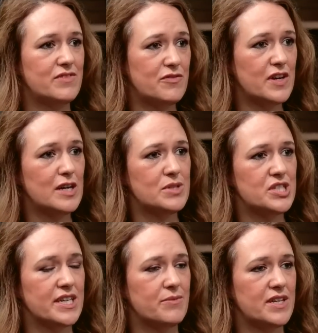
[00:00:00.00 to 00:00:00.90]

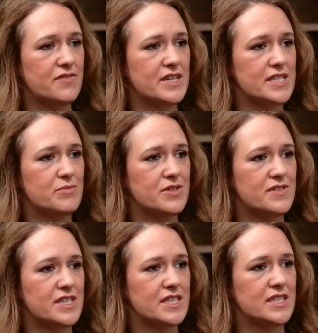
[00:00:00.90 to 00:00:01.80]
refurbishing it when he first
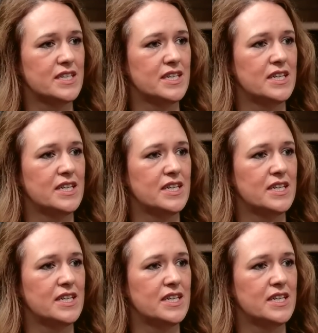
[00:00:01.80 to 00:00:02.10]
moved in,